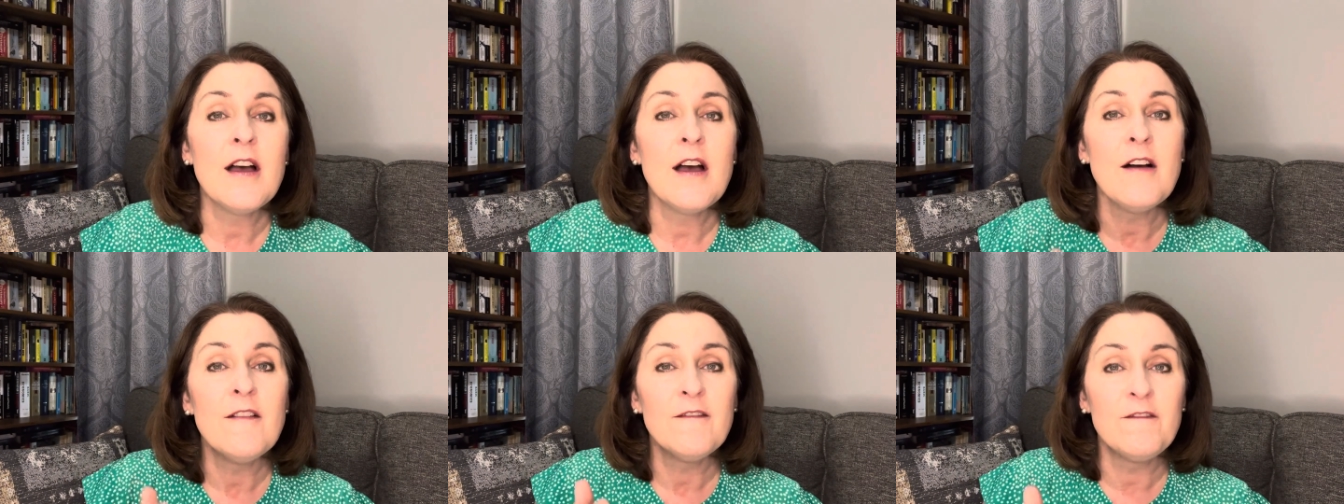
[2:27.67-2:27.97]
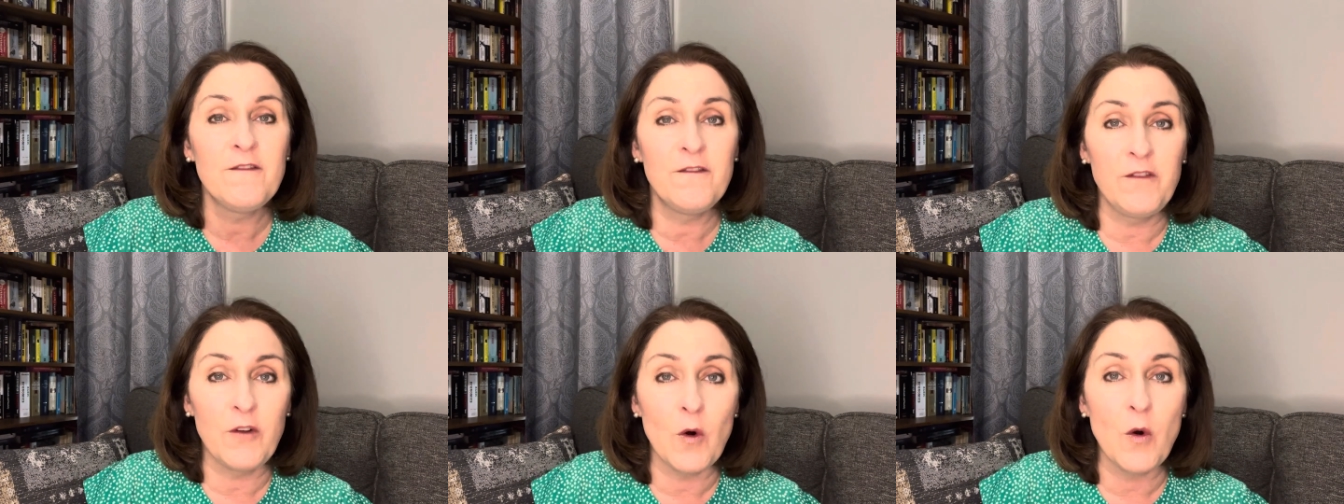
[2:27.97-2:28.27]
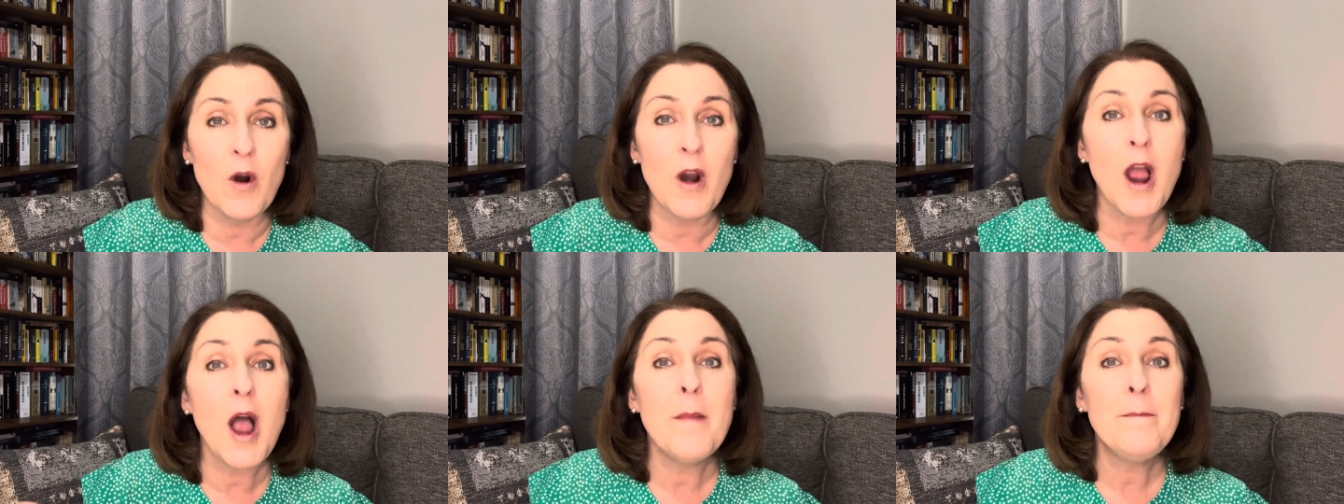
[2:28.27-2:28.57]

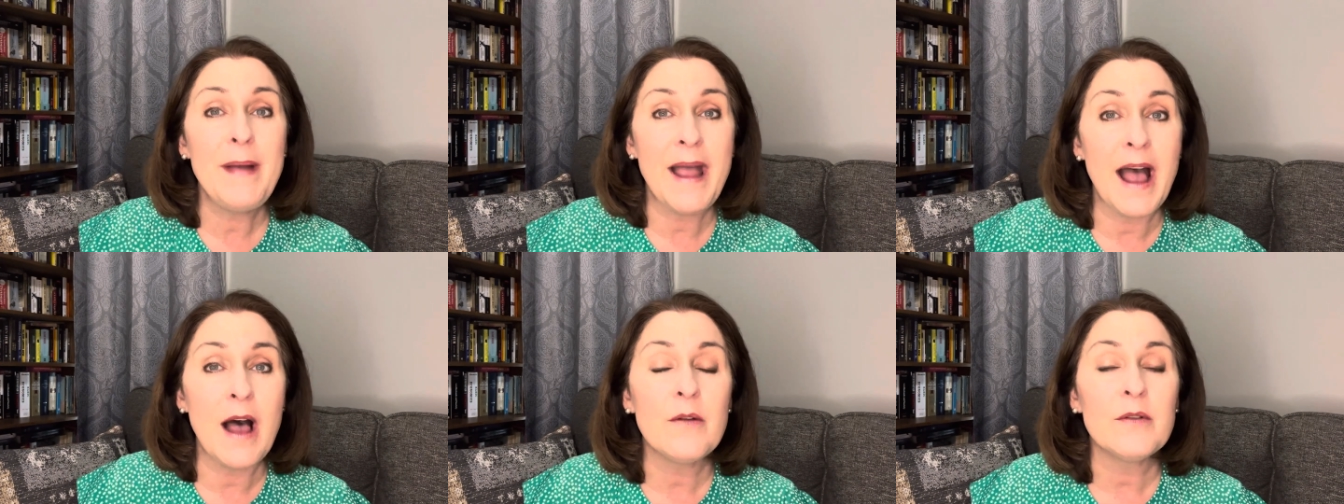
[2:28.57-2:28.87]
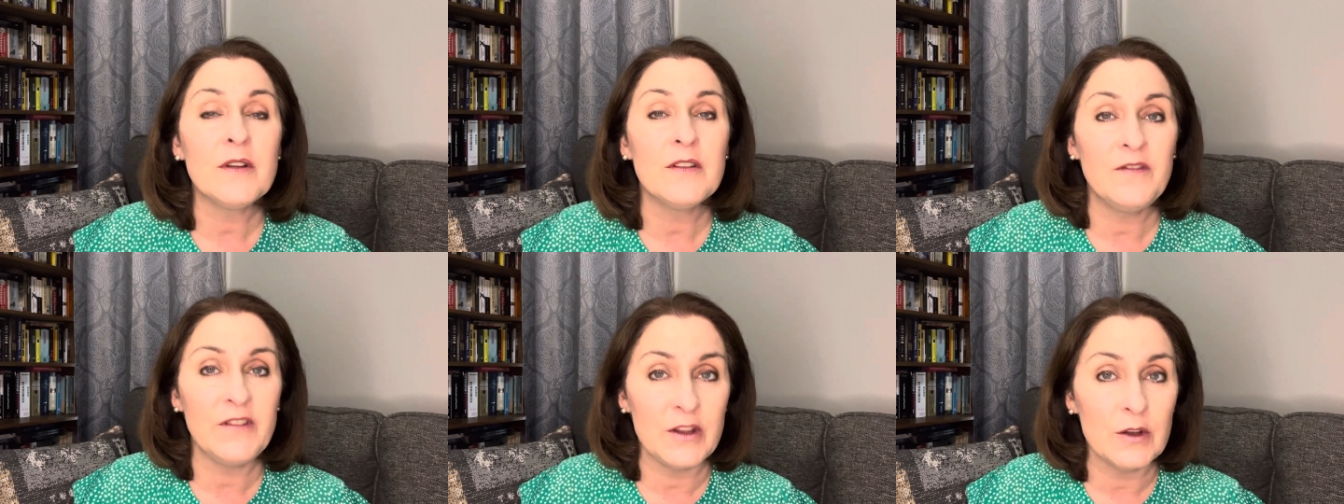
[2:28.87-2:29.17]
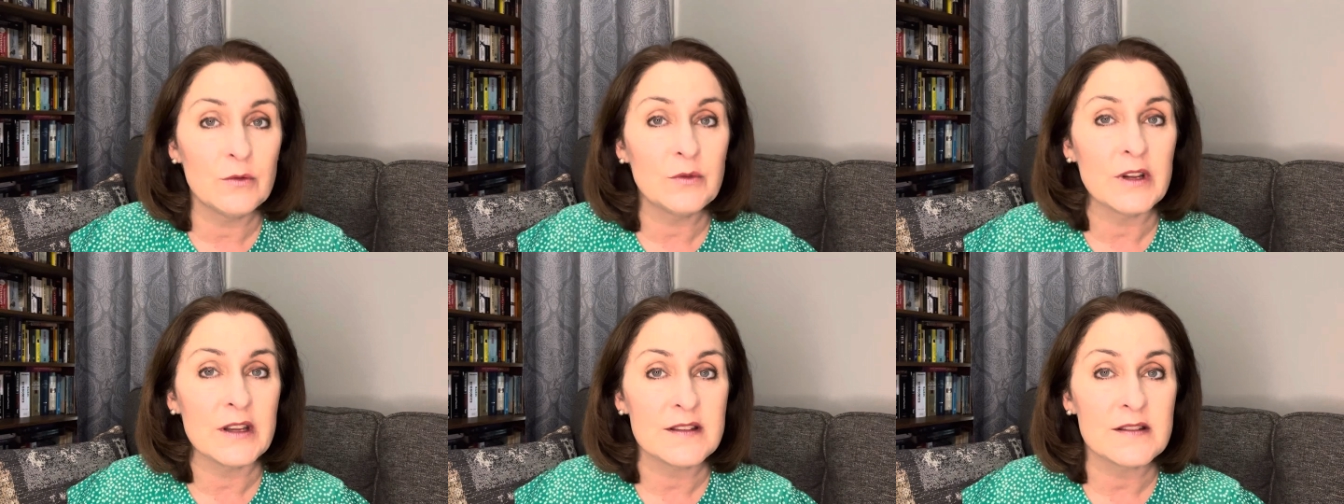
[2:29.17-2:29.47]
for a bout of
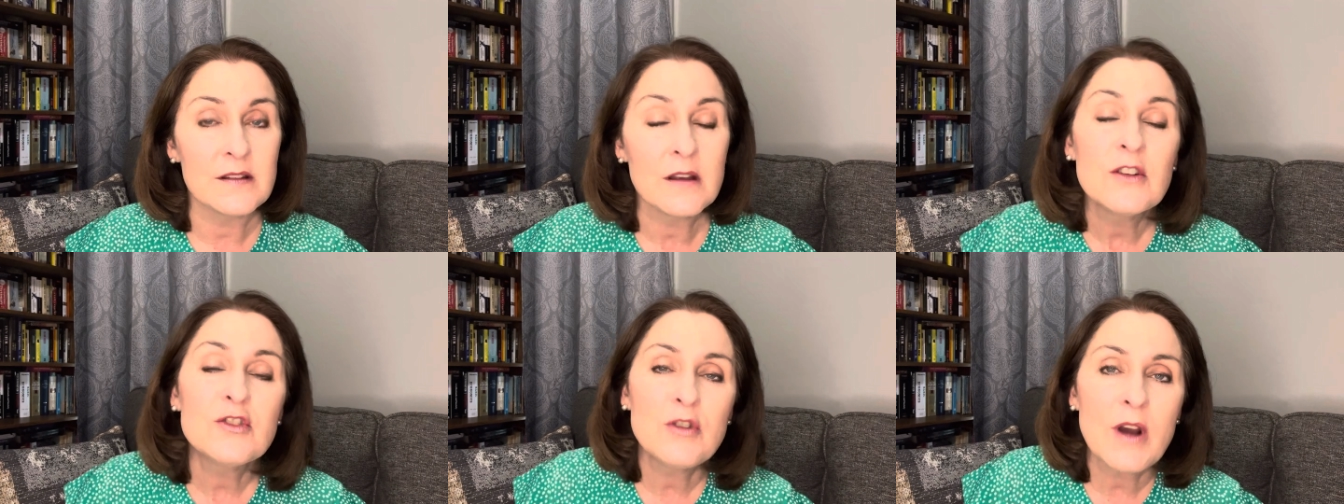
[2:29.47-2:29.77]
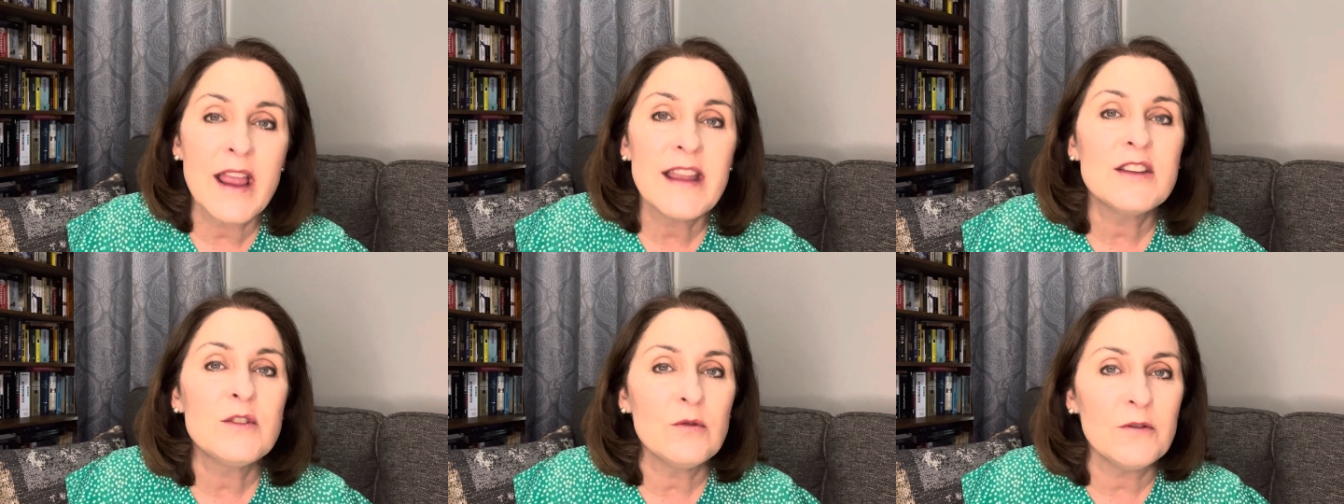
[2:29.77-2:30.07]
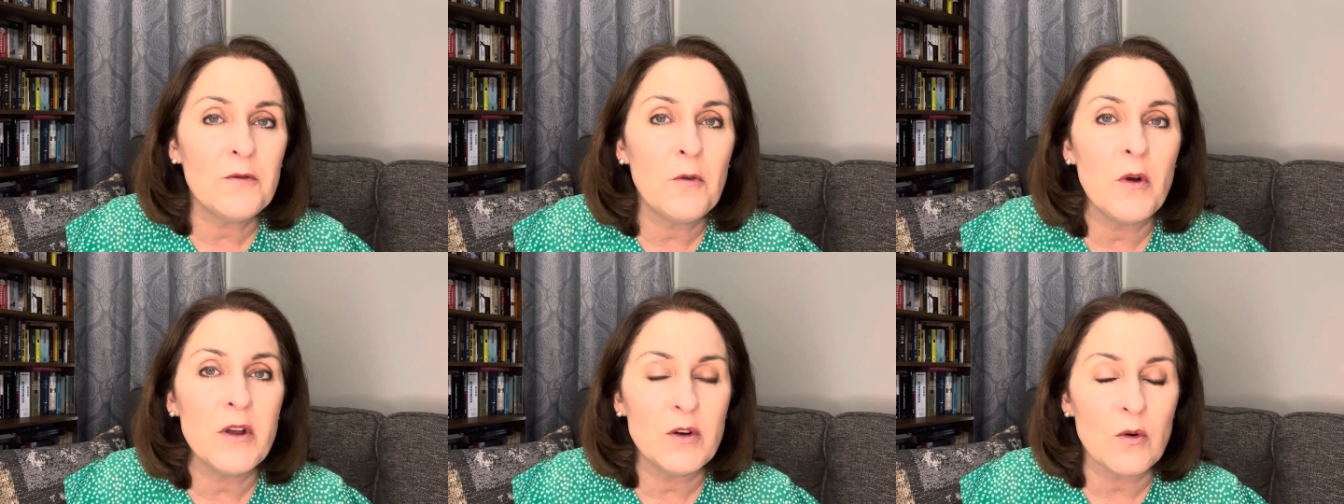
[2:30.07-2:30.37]
illness, trying to
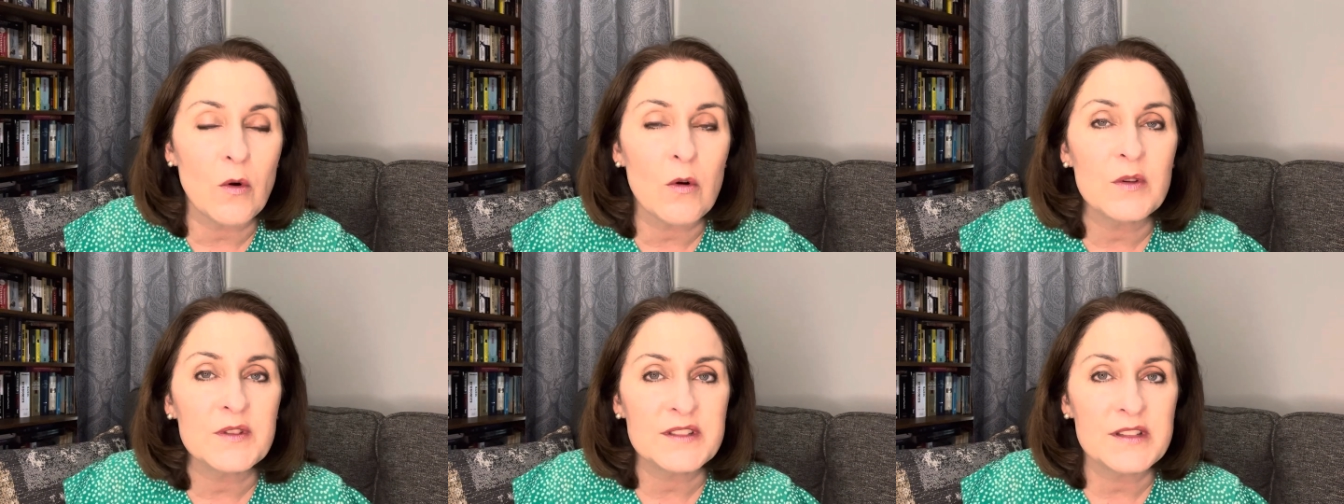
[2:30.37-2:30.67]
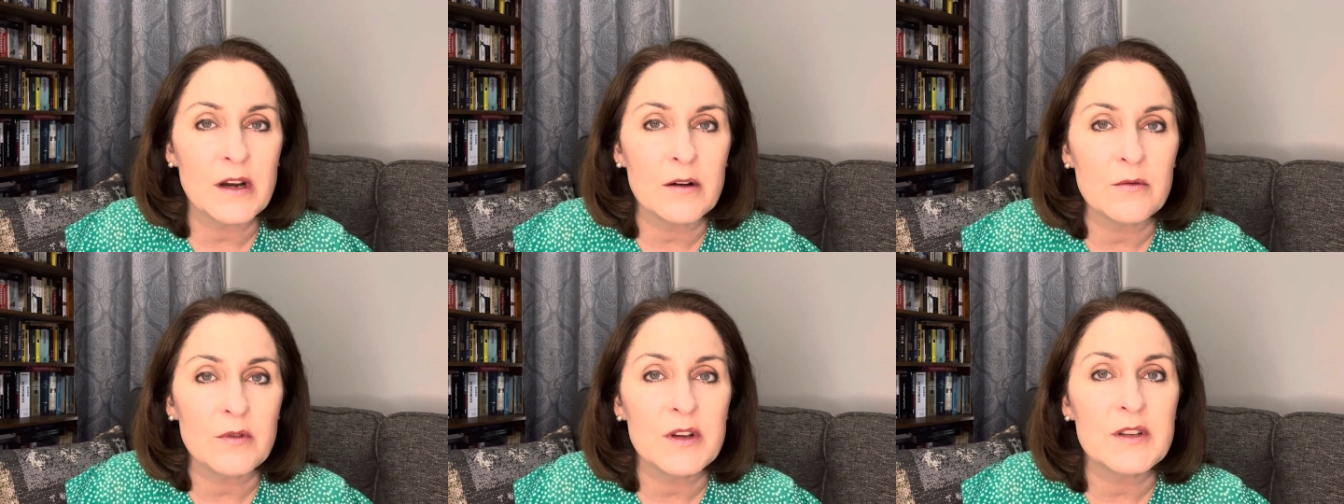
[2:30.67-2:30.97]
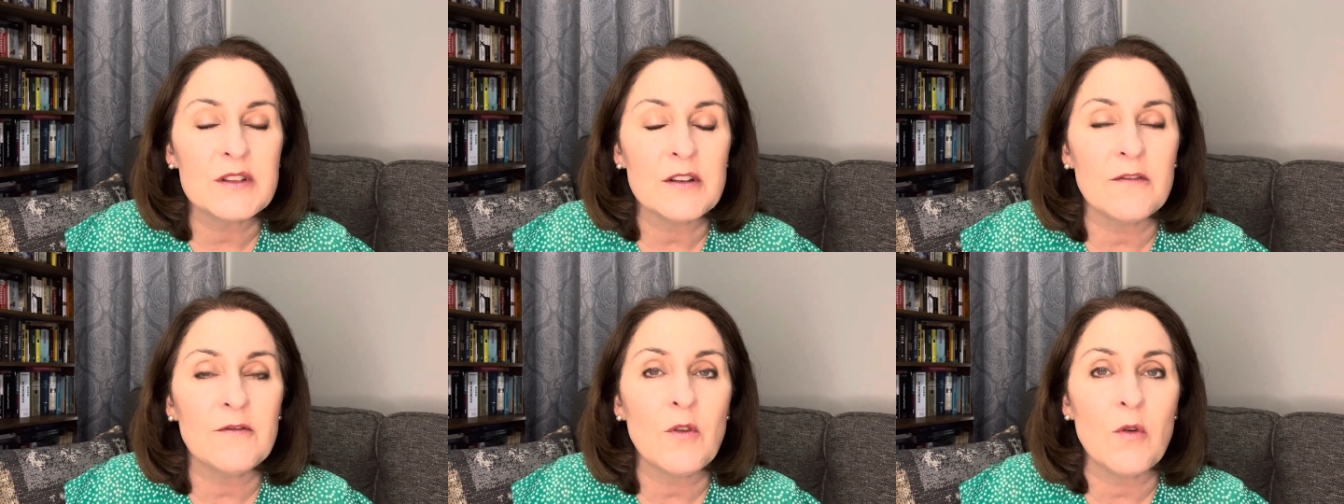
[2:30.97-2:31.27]
avoid oral
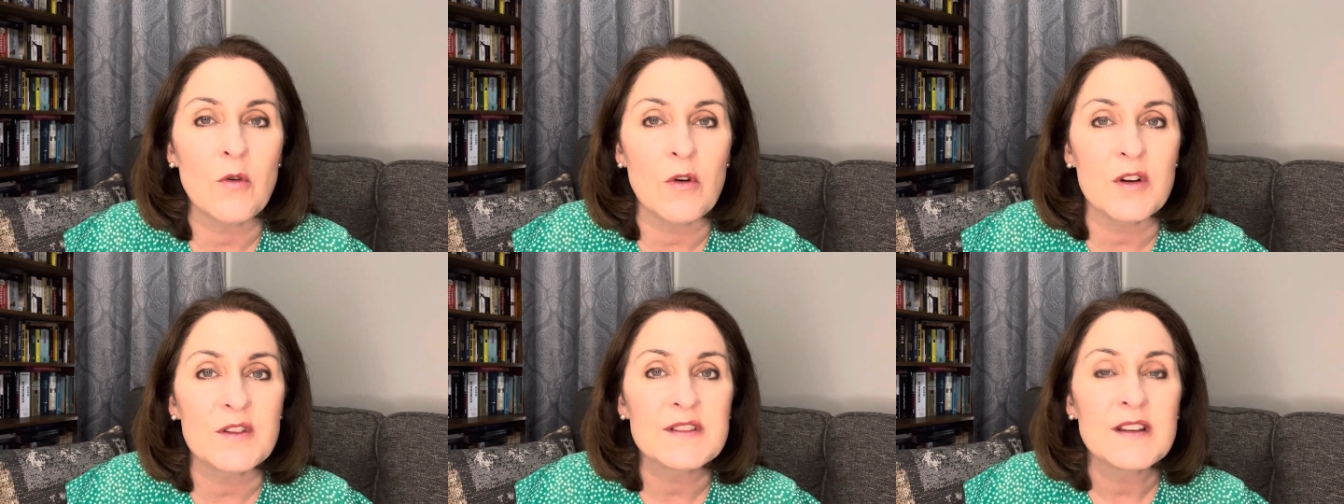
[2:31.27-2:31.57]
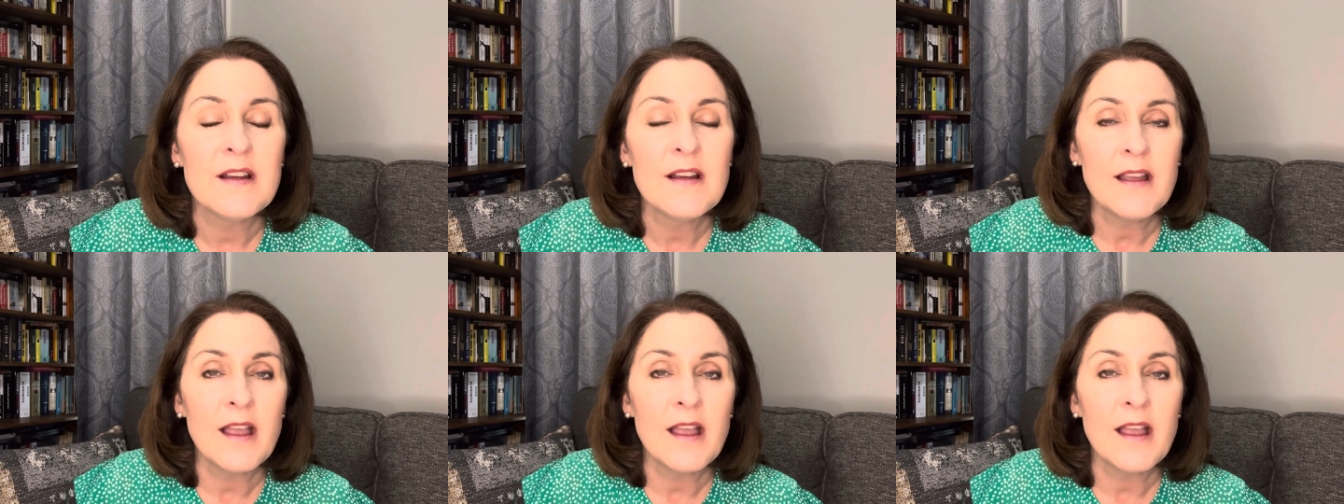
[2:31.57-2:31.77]
steroids, of course,